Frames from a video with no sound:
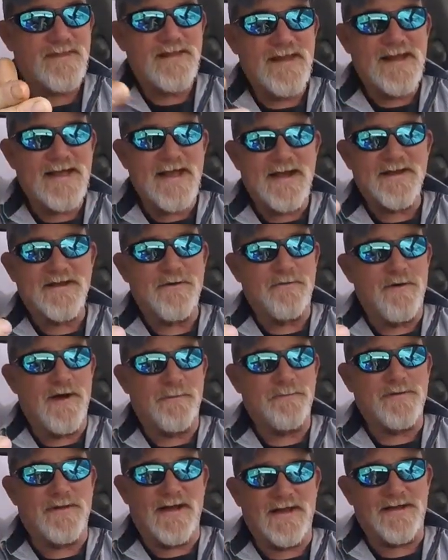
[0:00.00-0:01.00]
They gotta go
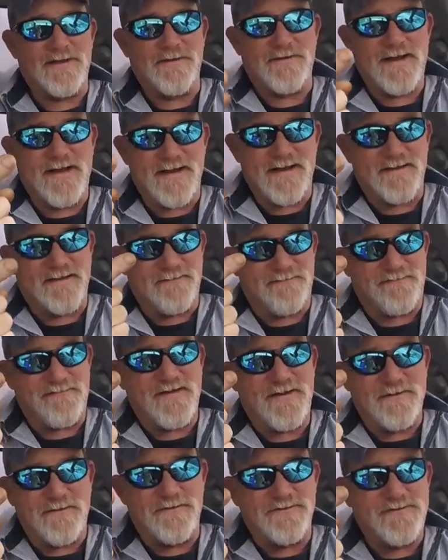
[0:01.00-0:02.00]
up like you're getting the
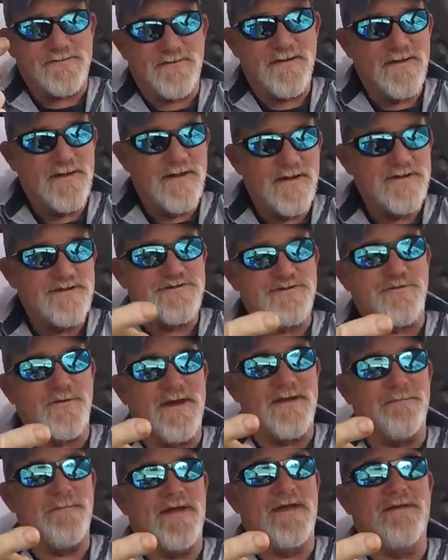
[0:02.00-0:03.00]
finger
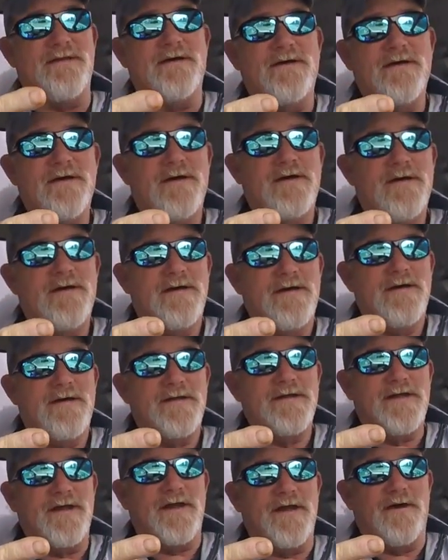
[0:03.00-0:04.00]

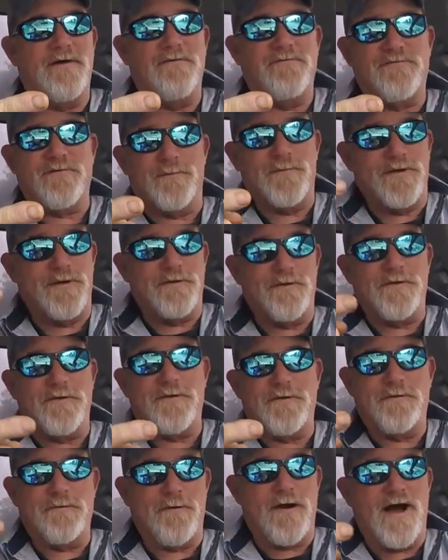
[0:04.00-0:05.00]
treatment, you know, from your
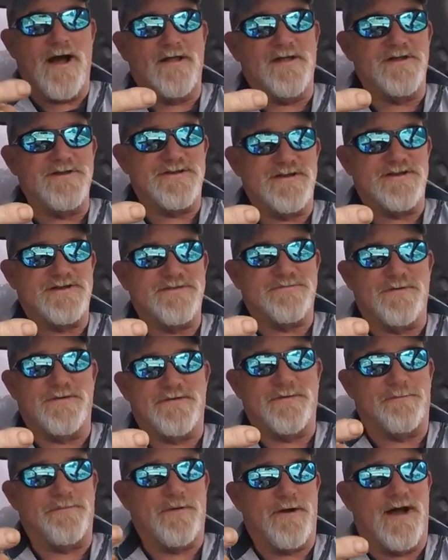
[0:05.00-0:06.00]
urologist
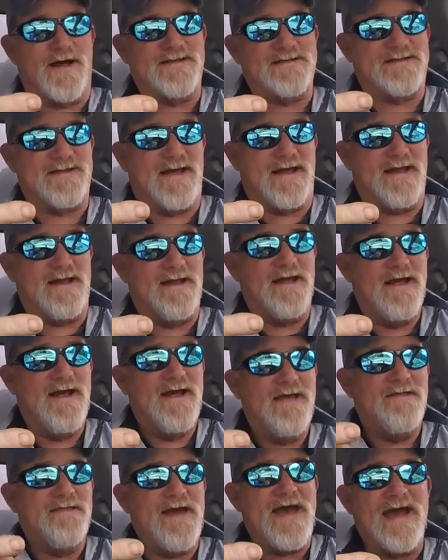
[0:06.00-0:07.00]
with the prostate.
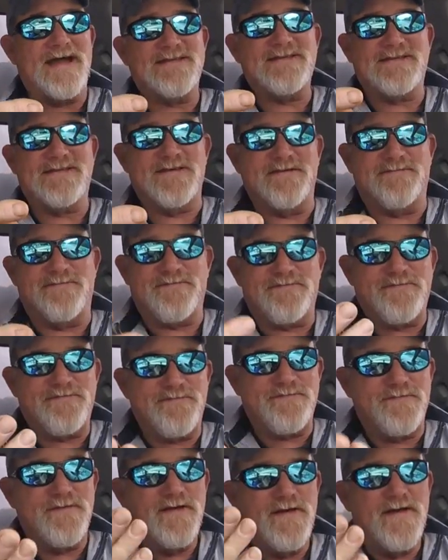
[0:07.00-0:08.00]
That's to
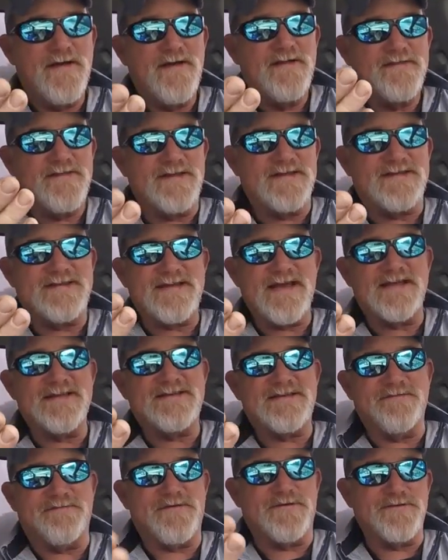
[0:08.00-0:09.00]

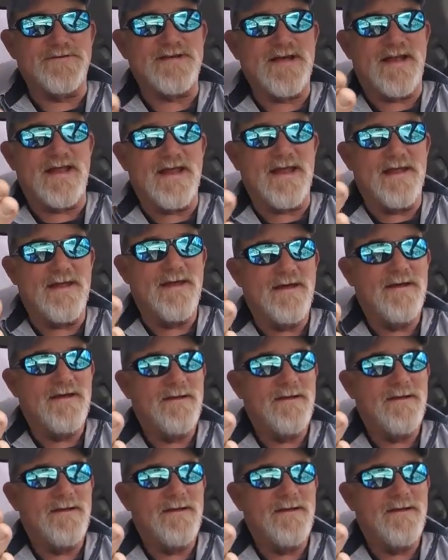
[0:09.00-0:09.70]
sense if there's any,